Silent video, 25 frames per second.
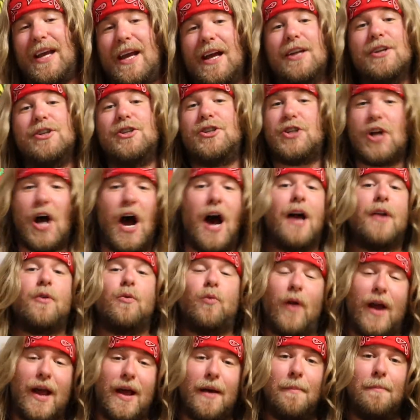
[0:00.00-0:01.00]
in John
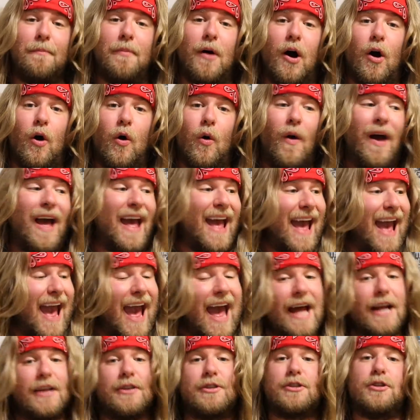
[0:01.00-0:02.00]
Rambo
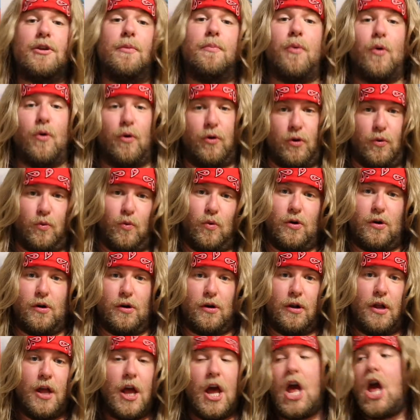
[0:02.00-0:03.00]
as the border
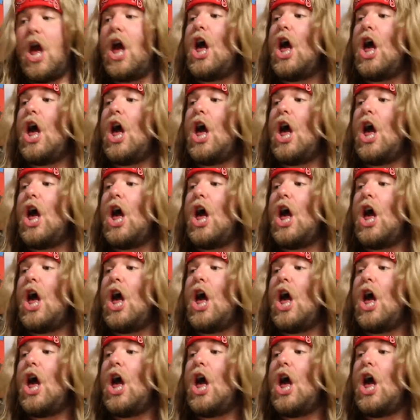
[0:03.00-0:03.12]
wall.